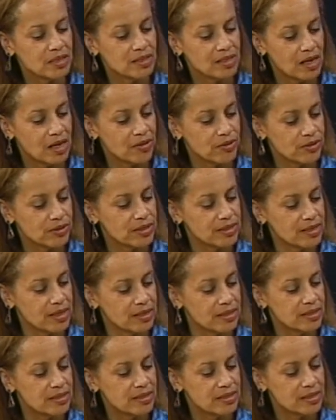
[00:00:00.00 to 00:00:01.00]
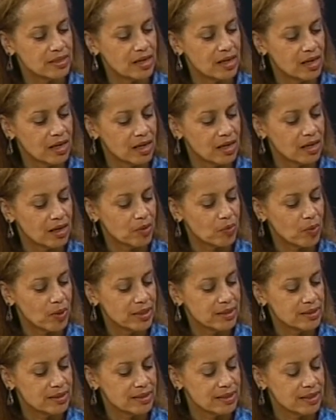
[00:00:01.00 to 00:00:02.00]
other descendants,
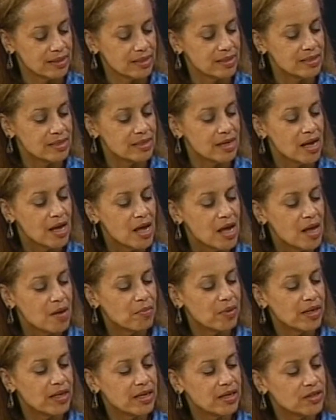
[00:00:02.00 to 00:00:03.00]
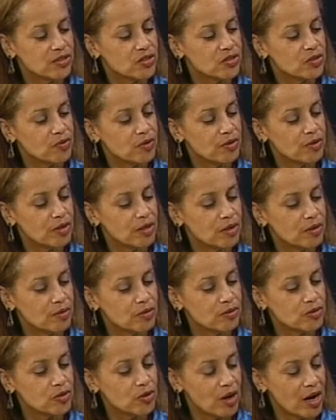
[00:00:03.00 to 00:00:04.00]
white descendants, but he has
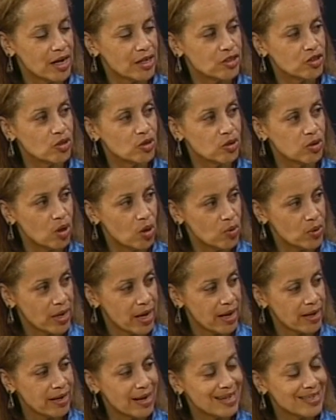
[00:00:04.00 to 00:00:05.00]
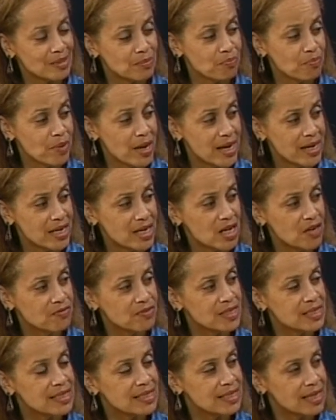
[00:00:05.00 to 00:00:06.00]
tried to locate as many of
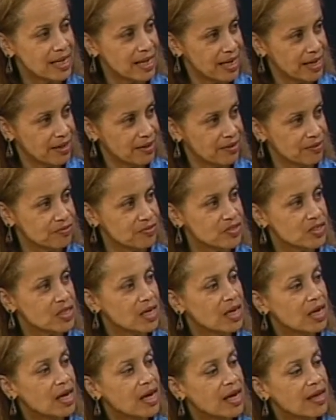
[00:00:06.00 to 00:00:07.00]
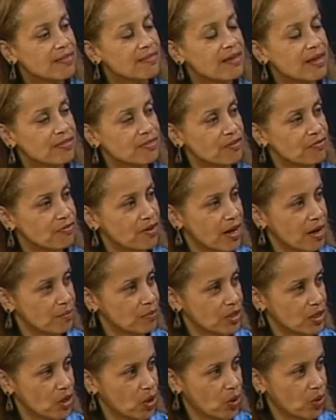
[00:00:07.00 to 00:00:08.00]
the slaves that the
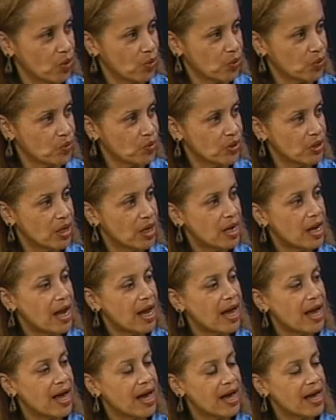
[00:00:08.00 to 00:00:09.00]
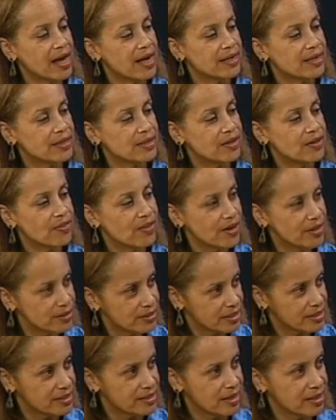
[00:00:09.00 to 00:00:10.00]
family owned and their
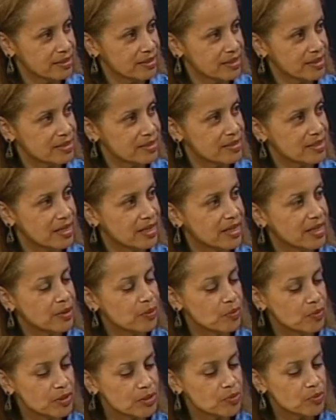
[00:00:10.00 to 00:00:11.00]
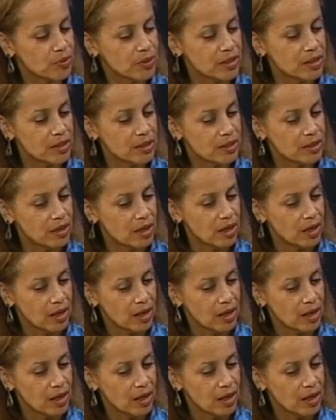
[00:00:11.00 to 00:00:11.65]
descendants. And he was really